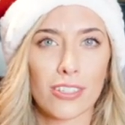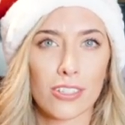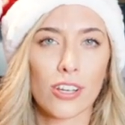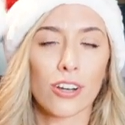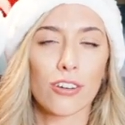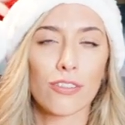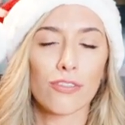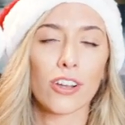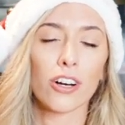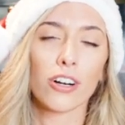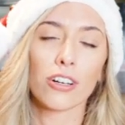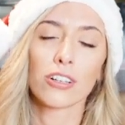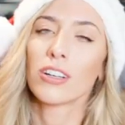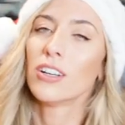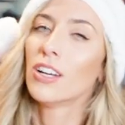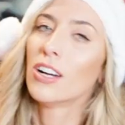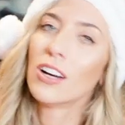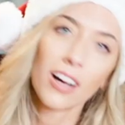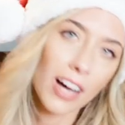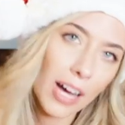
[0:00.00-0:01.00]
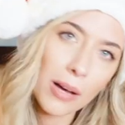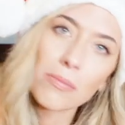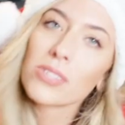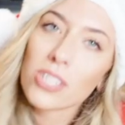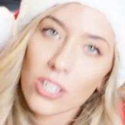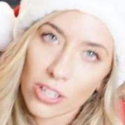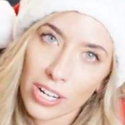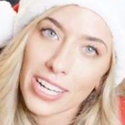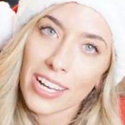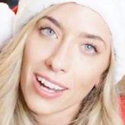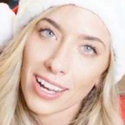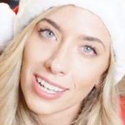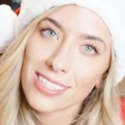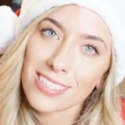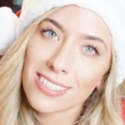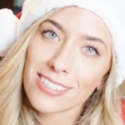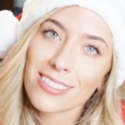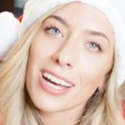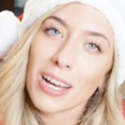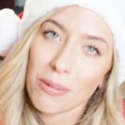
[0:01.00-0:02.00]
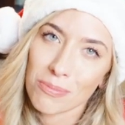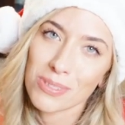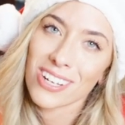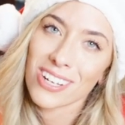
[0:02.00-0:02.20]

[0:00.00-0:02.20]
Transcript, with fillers: this whole vlog. I'm sorry guys, I'm